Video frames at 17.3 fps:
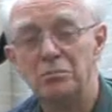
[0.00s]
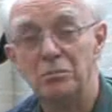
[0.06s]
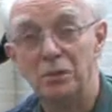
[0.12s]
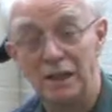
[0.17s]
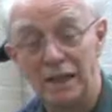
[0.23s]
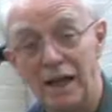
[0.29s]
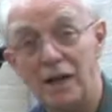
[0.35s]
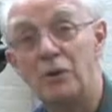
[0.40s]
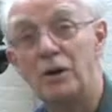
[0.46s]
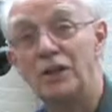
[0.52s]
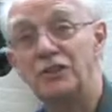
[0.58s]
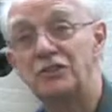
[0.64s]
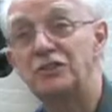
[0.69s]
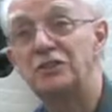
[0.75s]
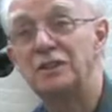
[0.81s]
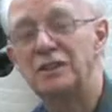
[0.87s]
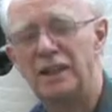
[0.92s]
below us
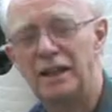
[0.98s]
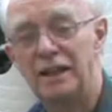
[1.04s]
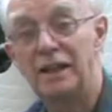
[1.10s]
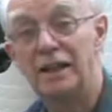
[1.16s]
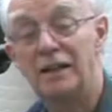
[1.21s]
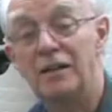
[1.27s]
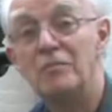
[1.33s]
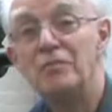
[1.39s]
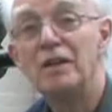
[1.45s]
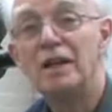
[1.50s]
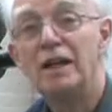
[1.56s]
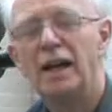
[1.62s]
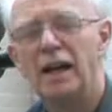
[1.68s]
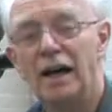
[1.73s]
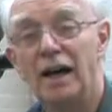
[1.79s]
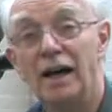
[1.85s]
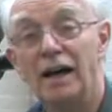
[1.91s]
here,
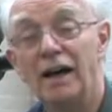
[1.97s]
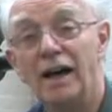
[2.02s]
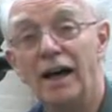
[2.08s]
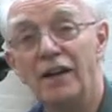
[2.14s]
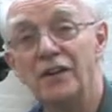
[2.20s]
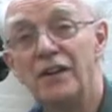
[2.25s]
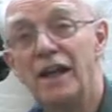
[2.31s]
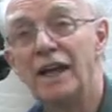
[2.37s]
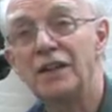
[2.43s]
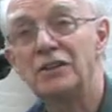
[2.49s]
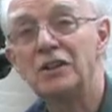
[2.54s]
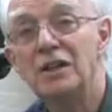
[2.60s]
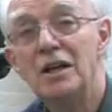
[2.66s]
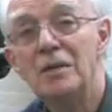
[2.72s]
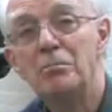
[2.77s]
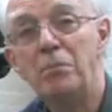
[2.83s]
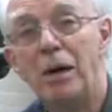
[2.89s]
uh, and that
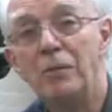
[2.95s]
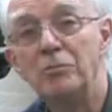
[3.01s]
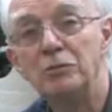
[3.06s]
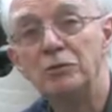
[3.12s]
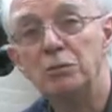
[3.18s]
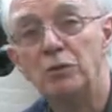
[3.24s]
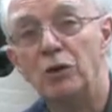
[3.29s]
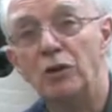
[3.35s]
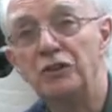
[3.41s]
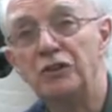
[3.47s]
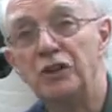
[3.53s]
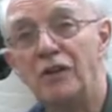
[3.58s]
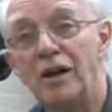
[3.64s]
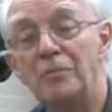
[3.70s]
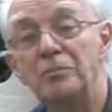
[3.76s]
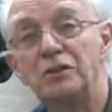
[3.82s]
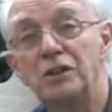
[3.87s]
pumps
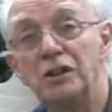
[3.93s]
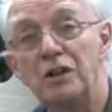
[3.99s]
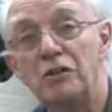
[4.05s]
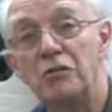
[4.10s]
water up to the